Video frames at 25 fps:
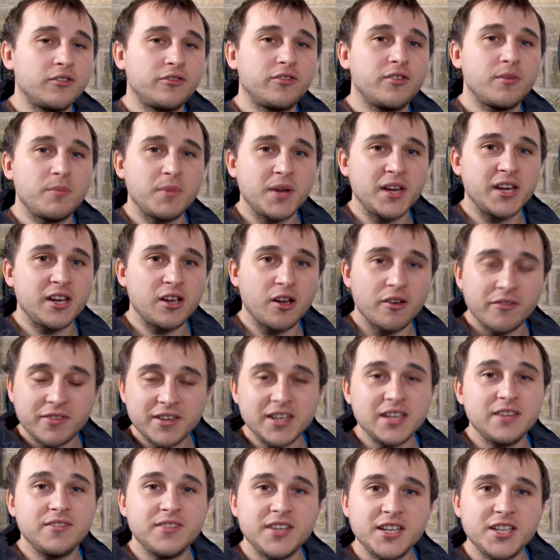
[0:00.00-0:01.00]
for me of
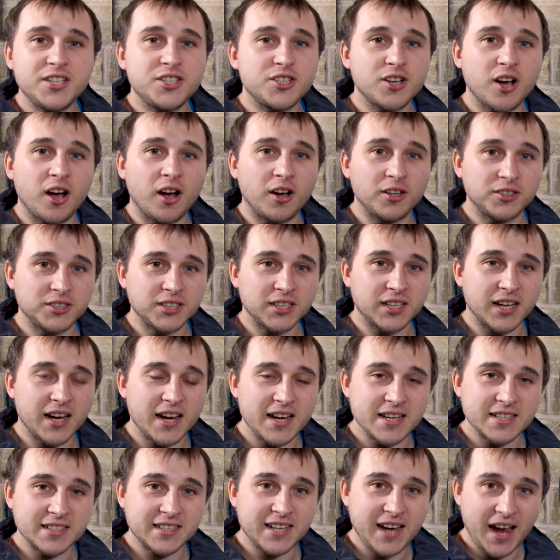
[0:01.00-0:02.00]
EV charging
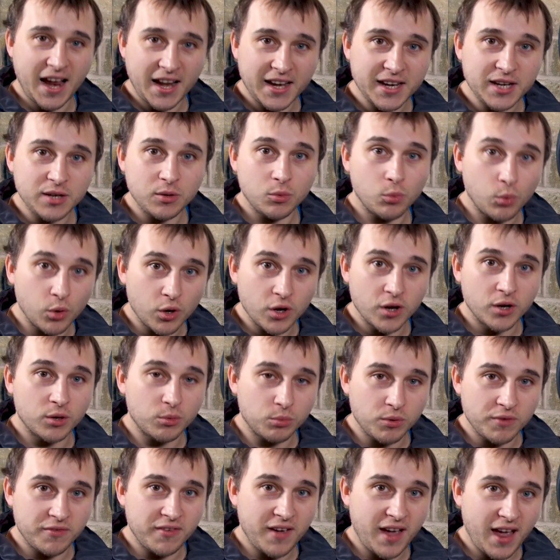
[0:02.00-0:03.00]
is, can it
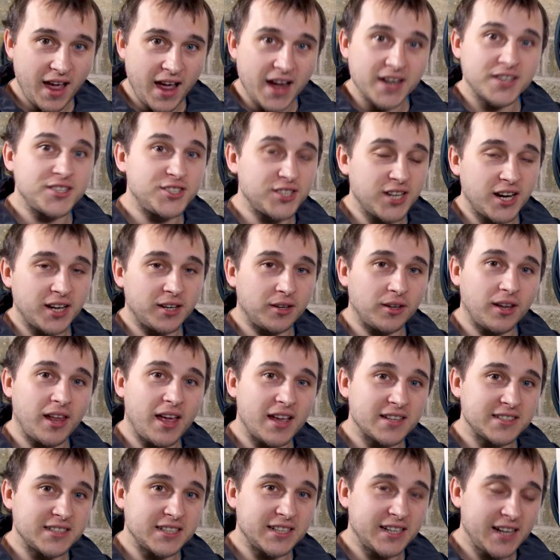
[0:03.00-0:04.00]
work with Agile?
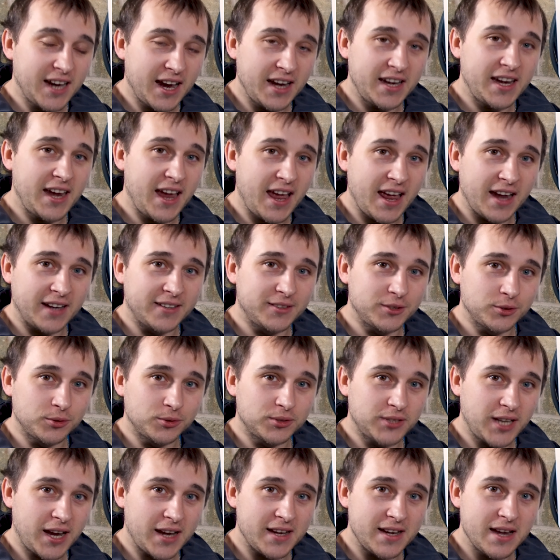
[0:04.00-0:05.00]
As in, can it handle
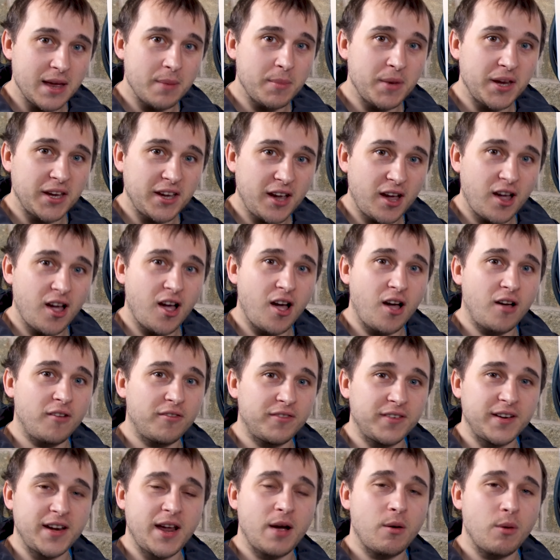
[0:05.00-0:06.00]
dynamic
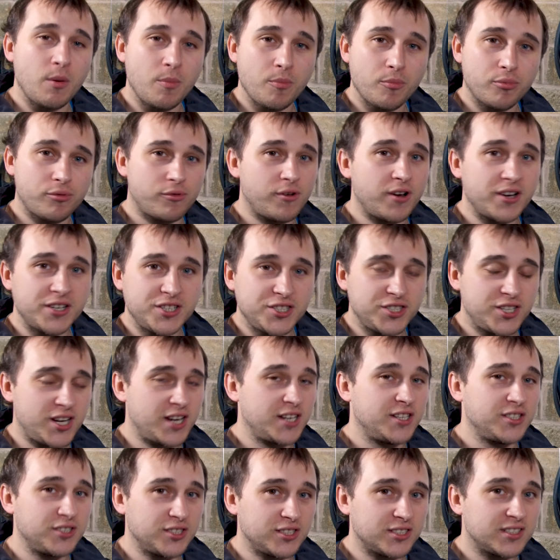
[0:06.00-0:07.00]
half an hour price
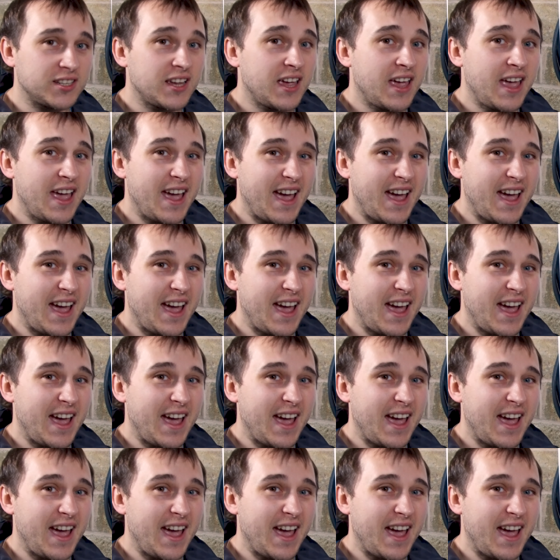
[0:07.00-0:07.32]
changes?